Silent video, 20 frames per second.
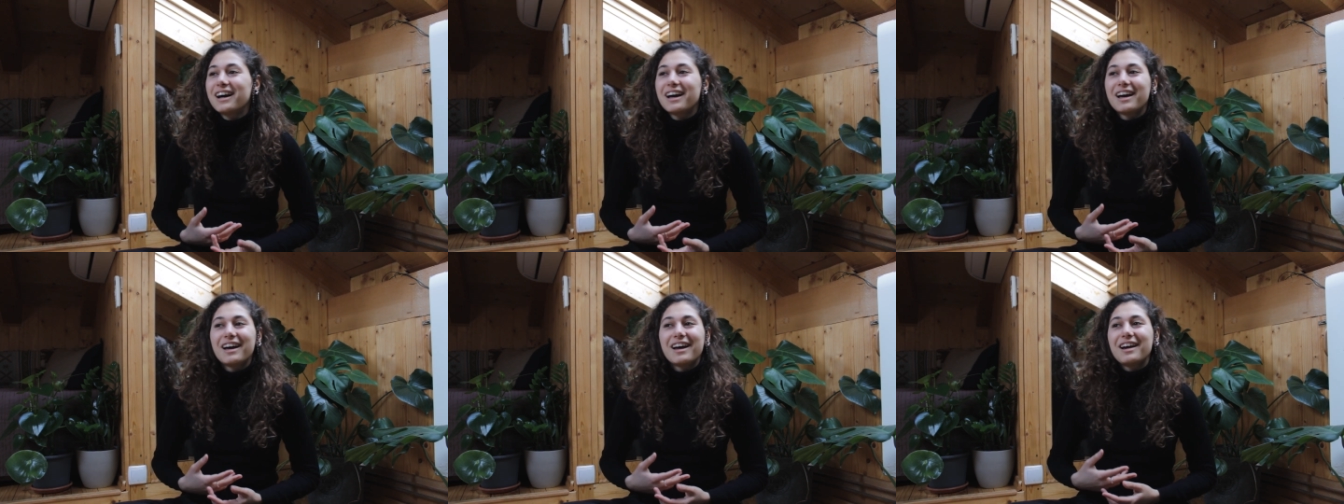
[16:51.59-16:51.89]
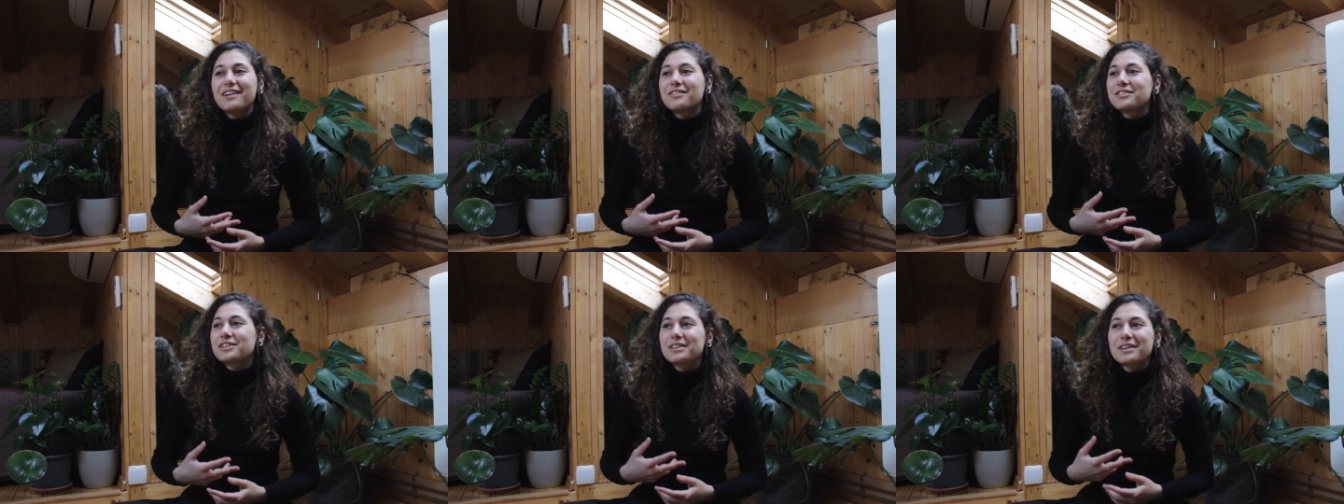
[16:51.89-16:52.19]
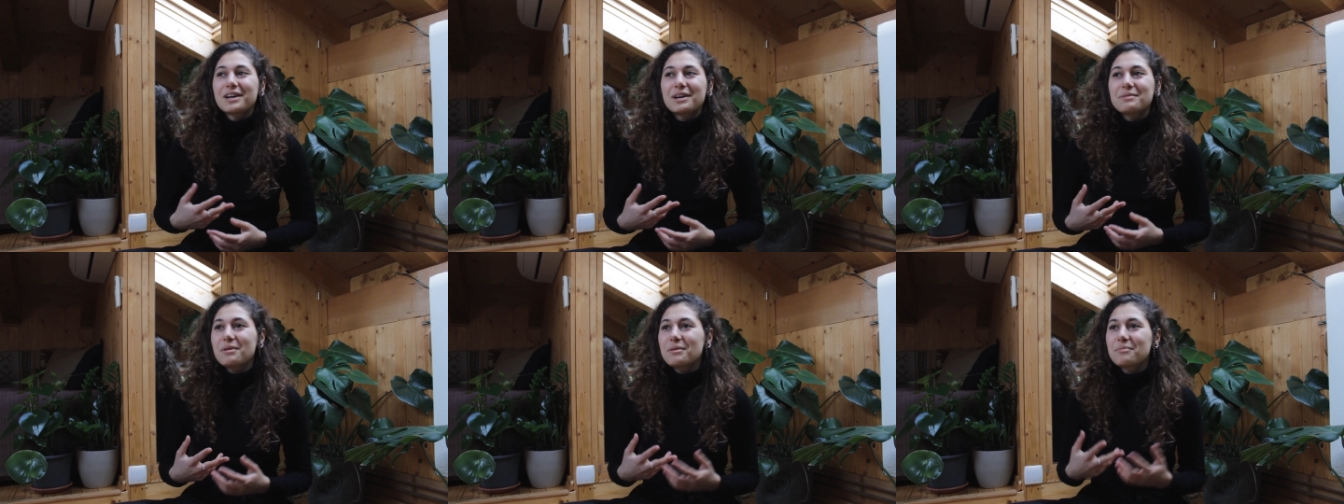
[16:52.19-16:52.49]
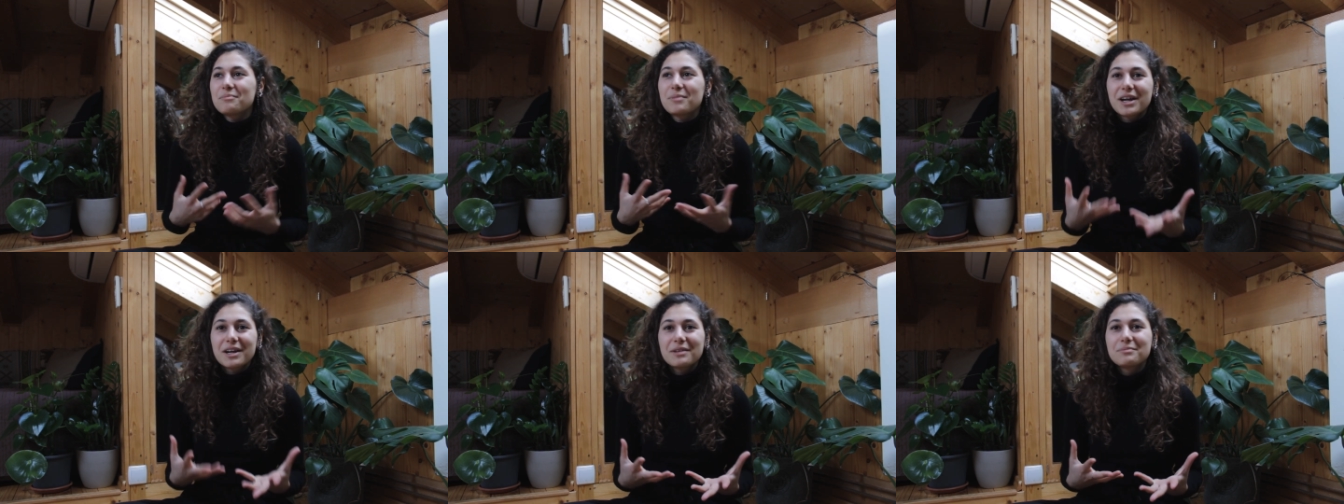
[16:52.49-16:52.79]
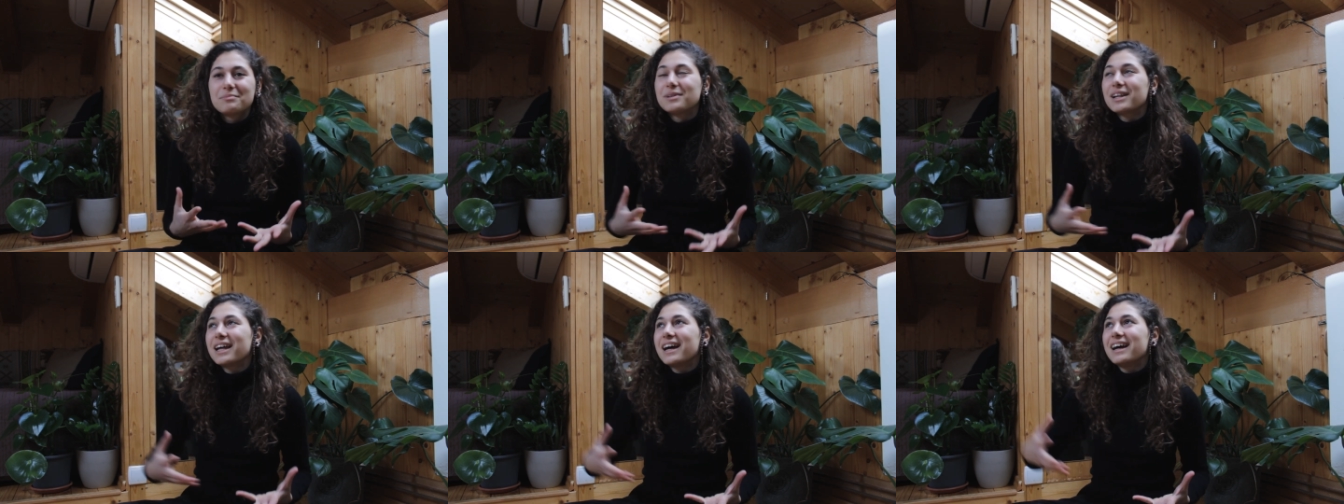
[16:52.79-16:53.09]
Every time I pick a
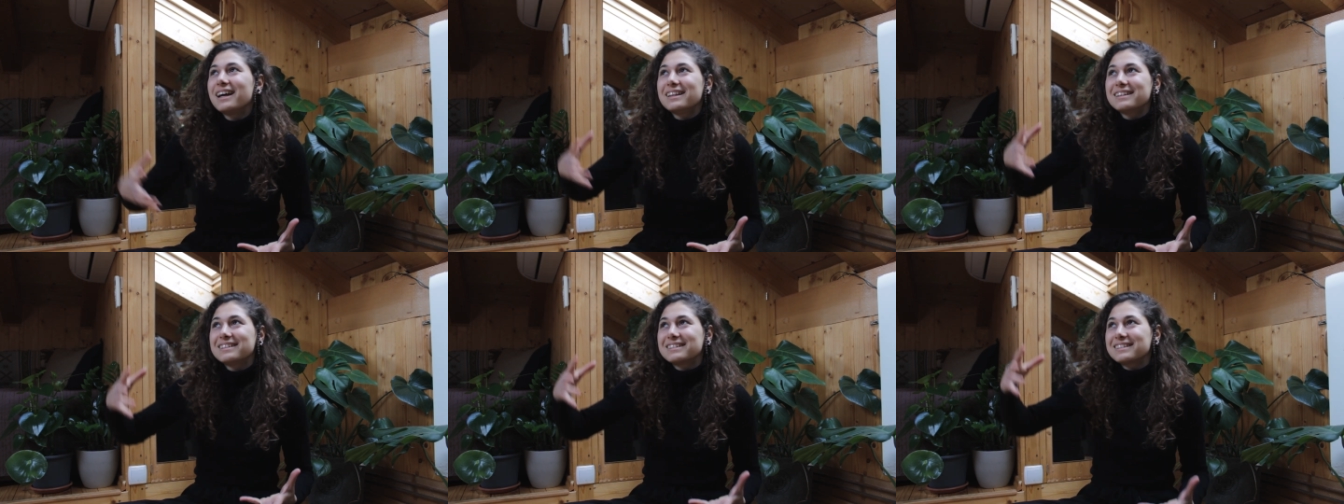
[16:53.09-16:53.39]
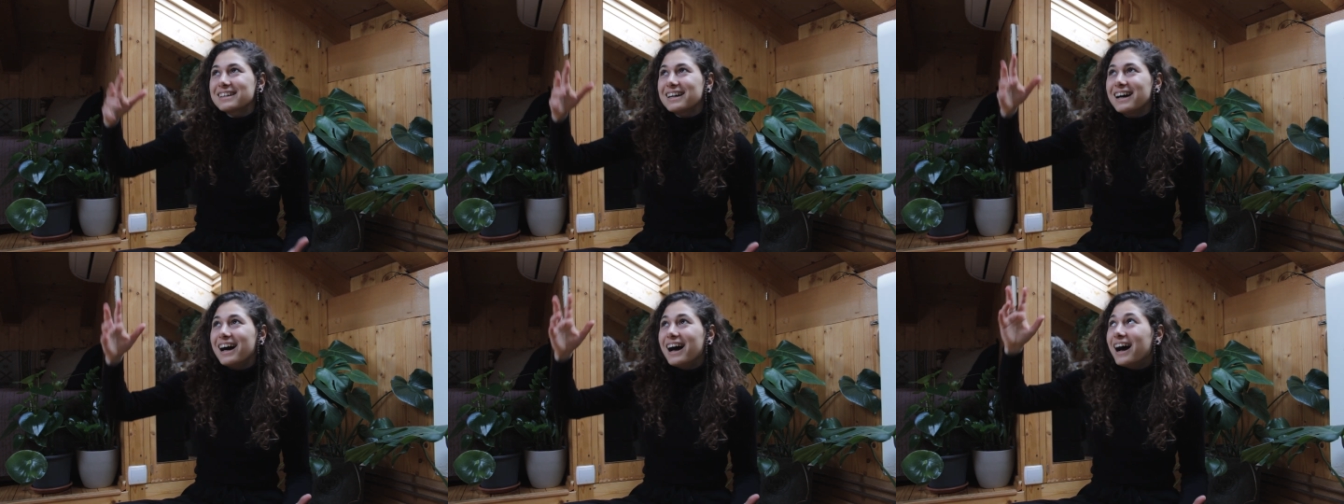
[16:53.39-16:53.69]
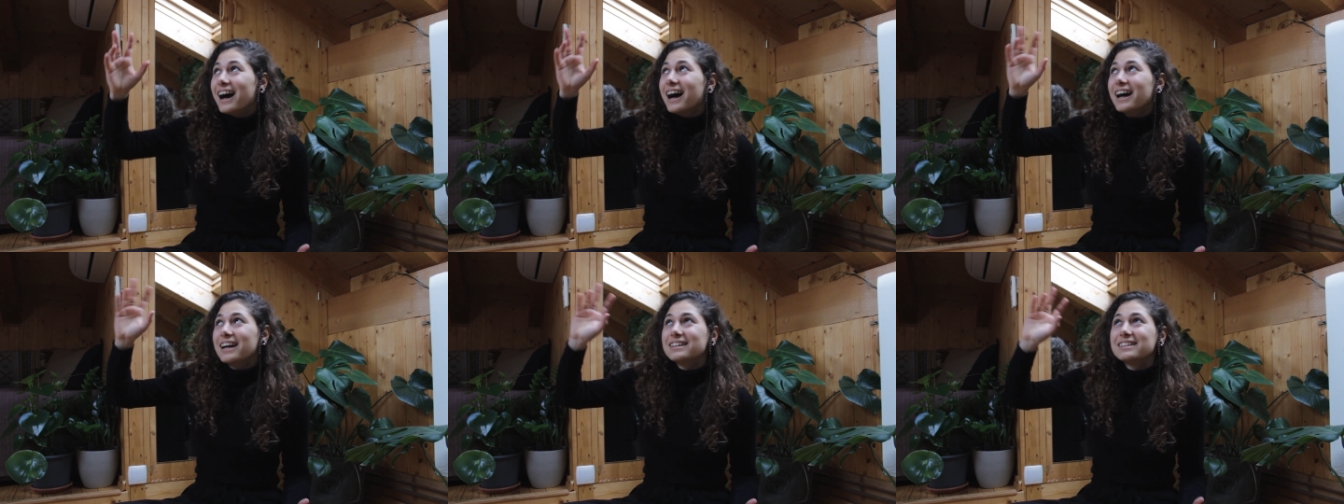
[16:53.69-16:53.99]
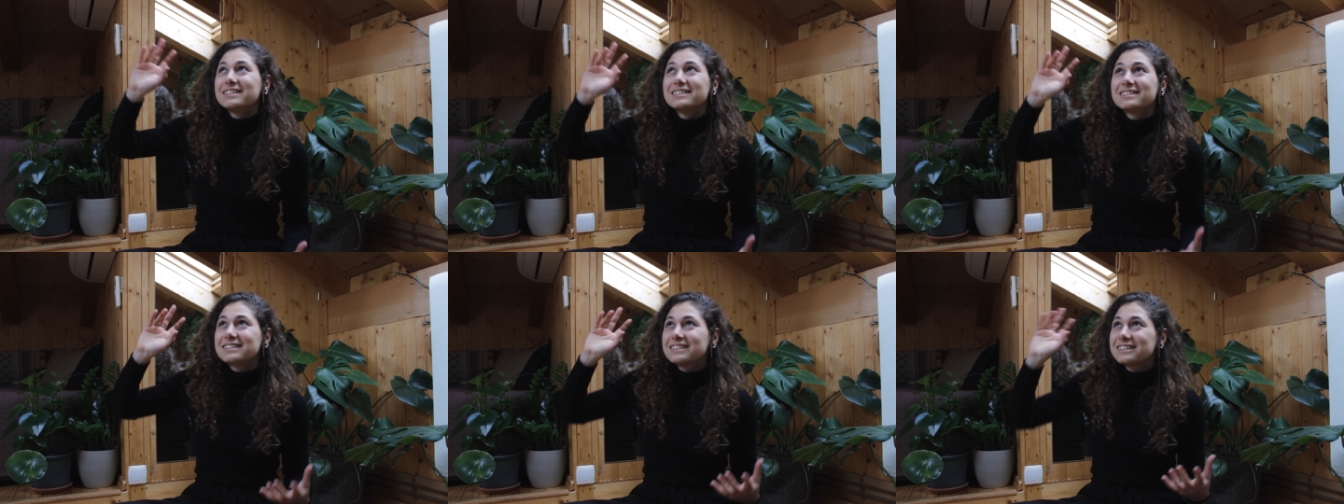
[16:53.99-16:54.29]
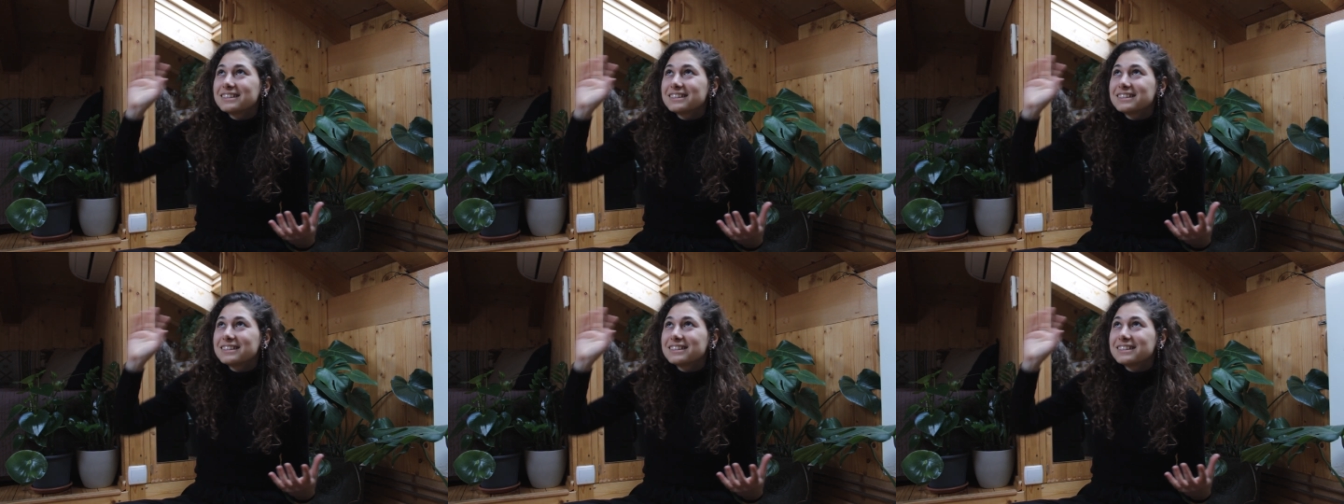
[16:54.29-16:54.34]
plant, I